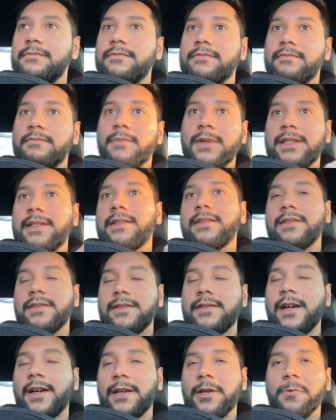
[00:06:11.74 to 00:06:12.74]
Mustang is
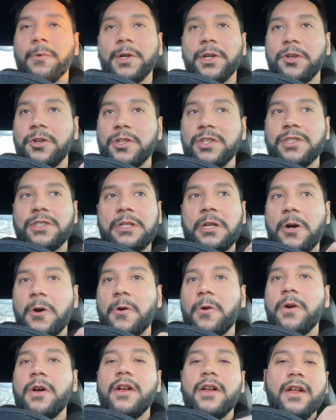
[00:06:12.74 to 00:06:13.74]
just not going to work. You just
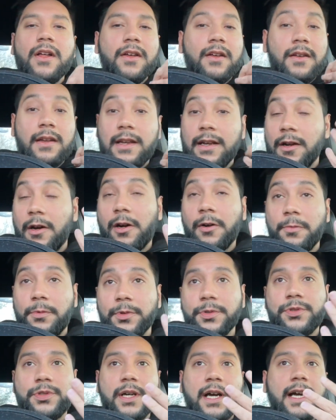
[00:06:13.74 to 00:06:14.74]
know you need
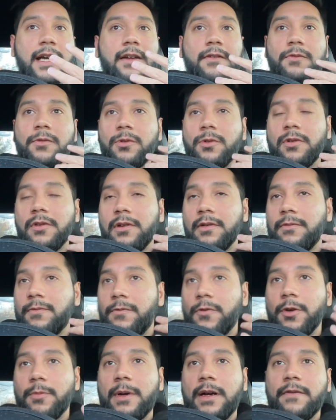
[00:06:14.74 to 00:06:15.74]
all-wheel drive or
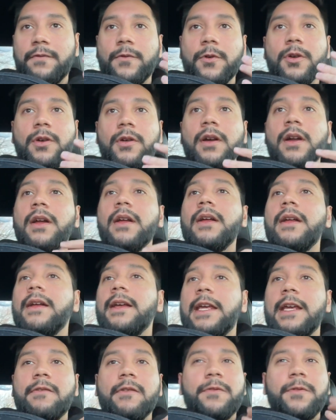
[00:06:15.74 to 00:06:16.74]

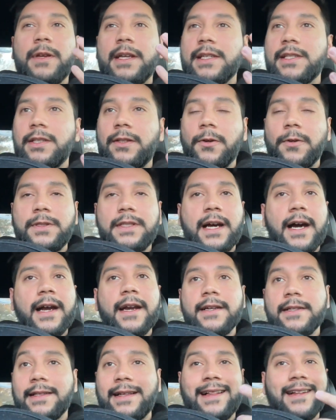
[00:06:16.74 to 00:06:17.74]
4x4. Even if you get snow
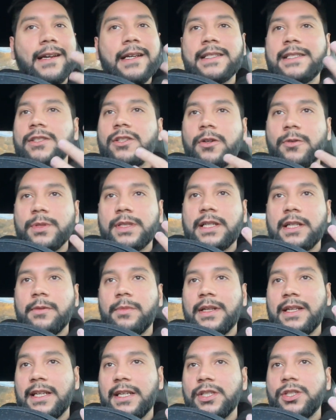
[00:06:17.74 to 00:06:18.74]
tires, clearance is always going to
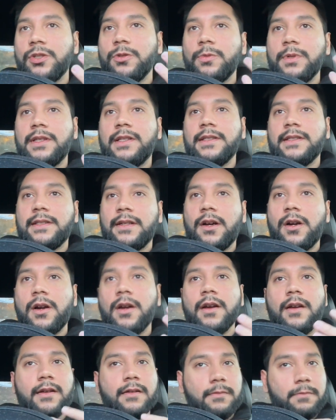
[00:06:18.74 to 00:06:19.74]
be an issue with this
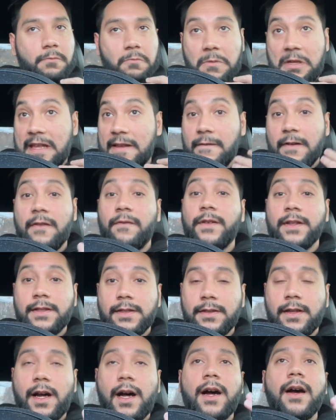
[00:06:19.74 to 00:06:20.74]
car. Even if
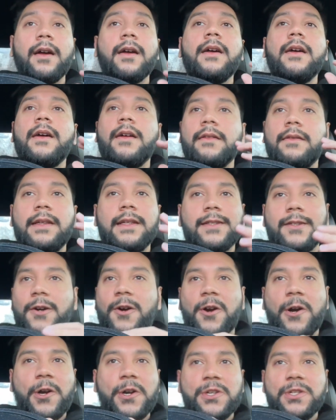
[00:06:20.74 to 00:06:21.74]
it's stock, these
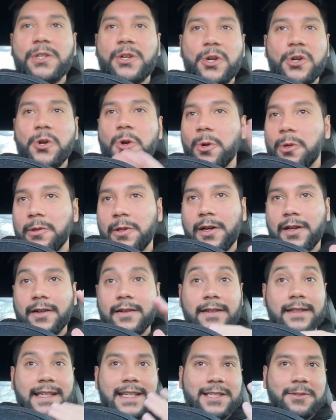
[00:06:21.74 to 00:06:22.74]
cars are no
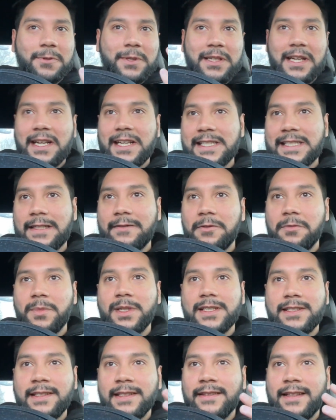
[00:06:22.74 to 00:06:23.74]
longer the S197
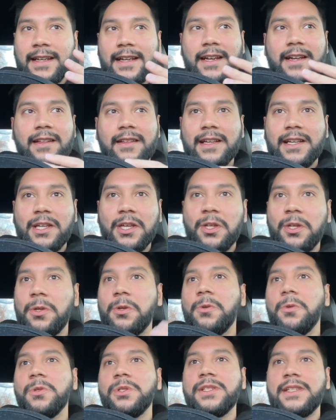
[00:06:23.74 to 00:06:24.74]
Mustang that had like
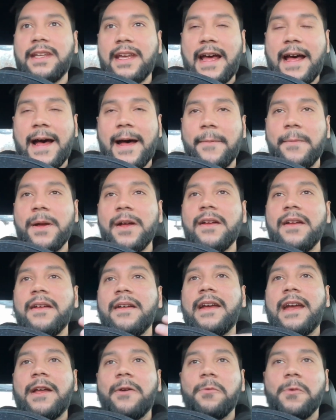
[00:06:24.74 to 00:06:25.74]
huge gap
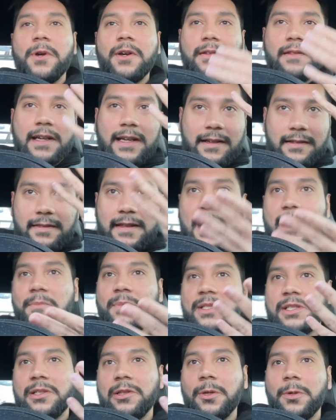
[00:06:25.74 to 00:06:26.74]
and weren't like that
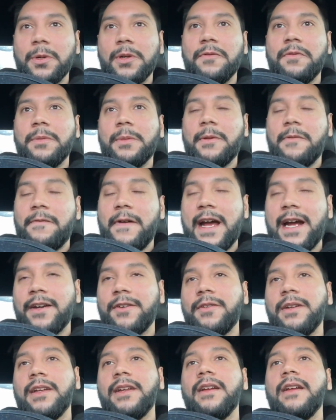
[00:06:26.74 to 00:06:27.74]
much lower from the
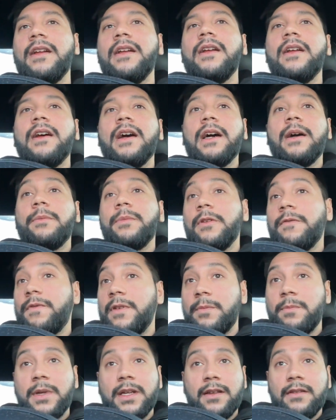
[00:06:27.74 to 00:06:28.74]
factory. The
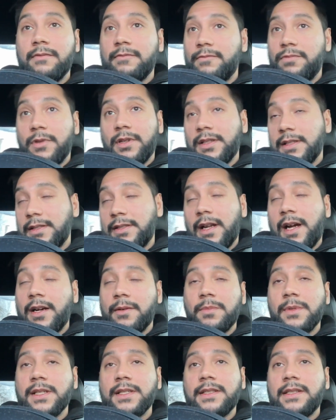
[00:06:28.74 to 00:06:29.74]
fitment on
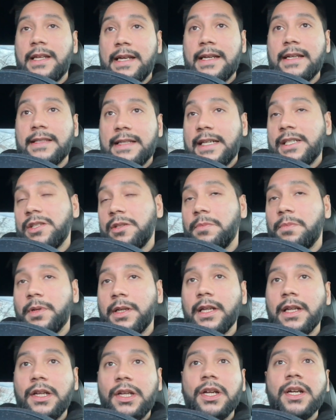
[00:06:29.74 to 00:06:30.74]
stock Mustang is actually
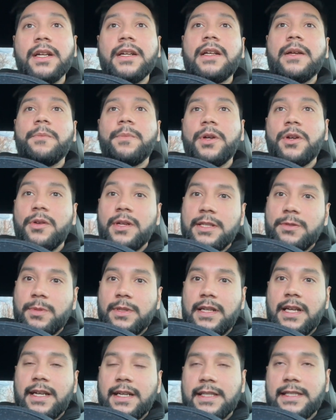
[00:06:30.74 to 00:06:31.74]
pretty good compared to
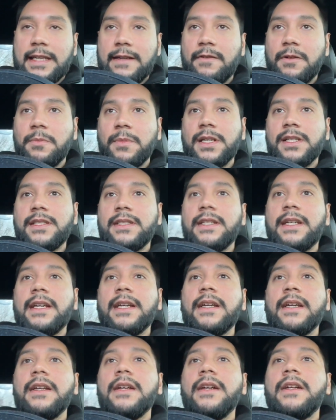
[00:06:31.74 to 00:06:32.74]
S197
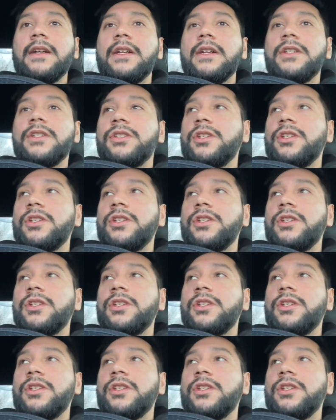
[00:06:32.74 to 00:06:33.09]
Mustang.